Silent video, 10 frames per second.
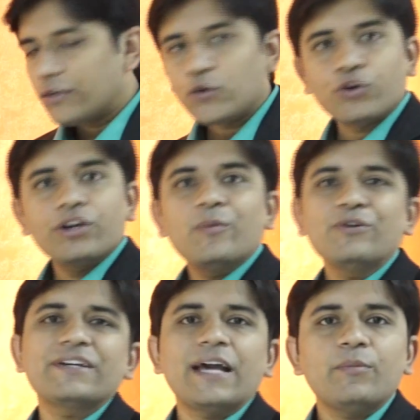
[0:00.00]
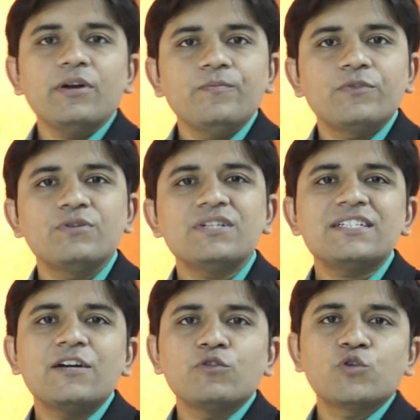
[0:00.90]
Talking about the camera, you
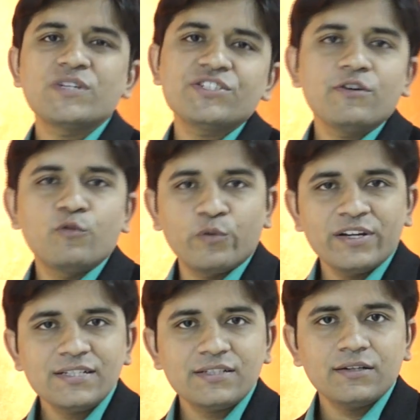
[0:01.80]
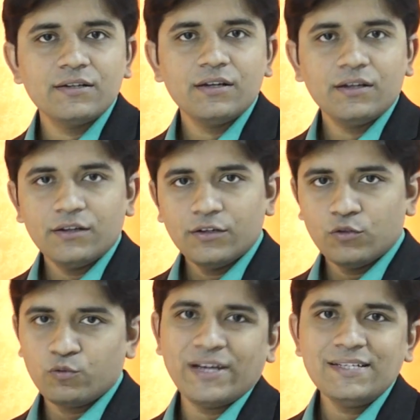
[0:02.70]
just have to twist your wrist
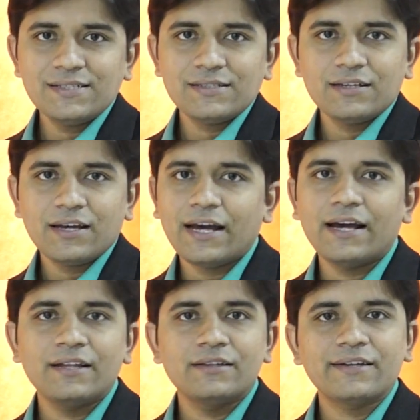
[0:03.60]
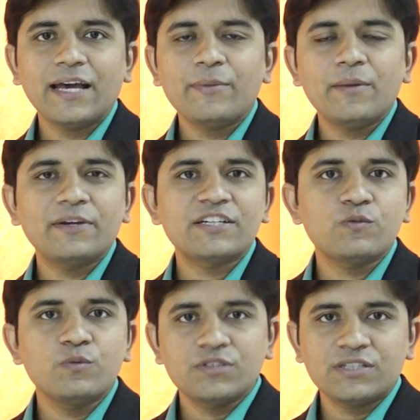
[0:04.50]
twice and the camera
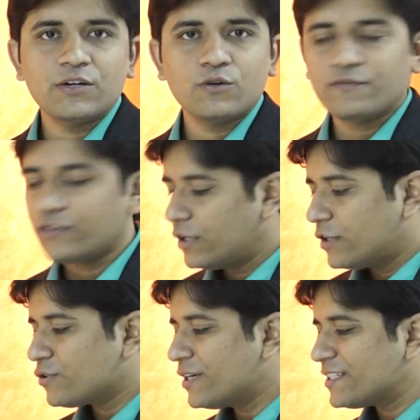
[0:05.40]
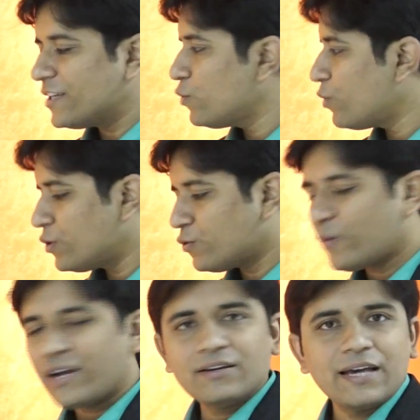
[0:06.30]
application would start off. So let's say you want to
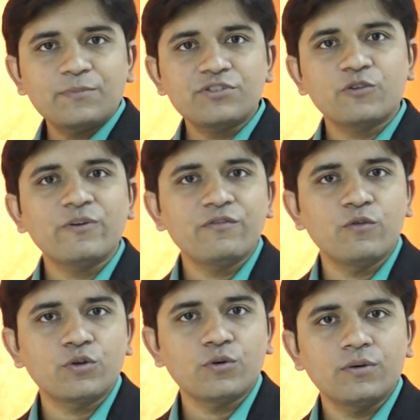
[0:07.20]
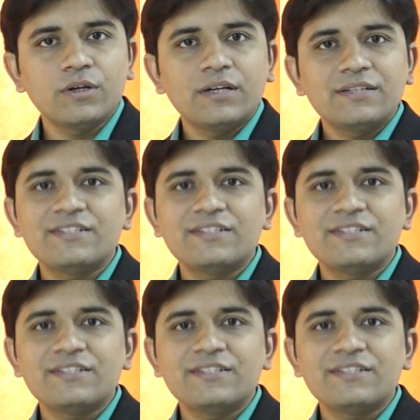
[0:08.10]
capture a quick photo.